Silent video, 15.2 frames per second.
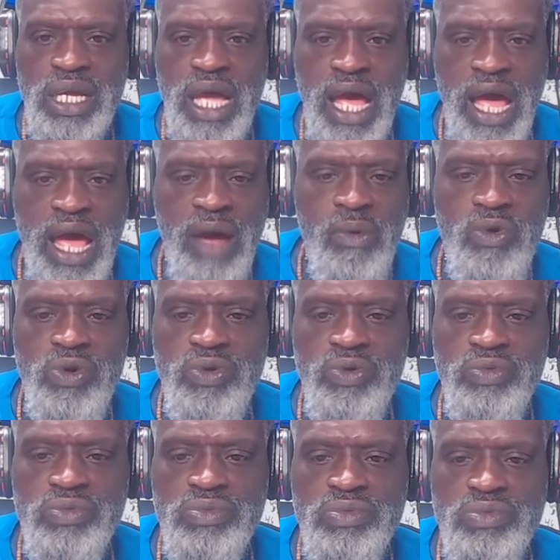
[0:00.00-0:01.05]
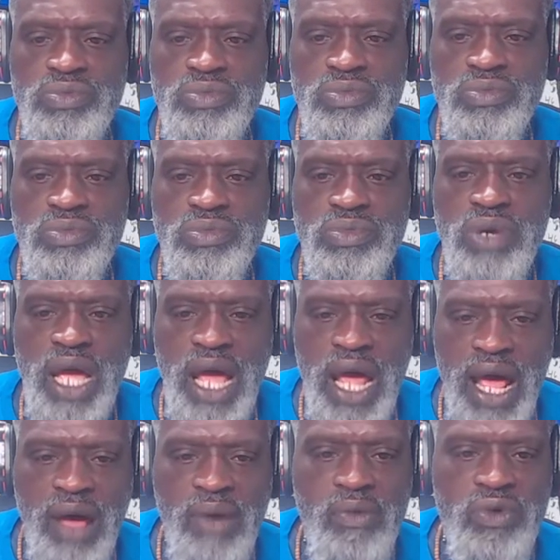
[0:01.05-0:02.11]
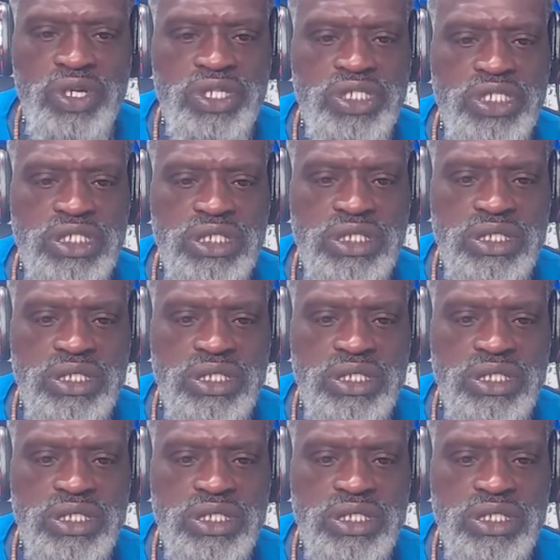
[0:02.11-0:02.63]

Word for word: I want I want to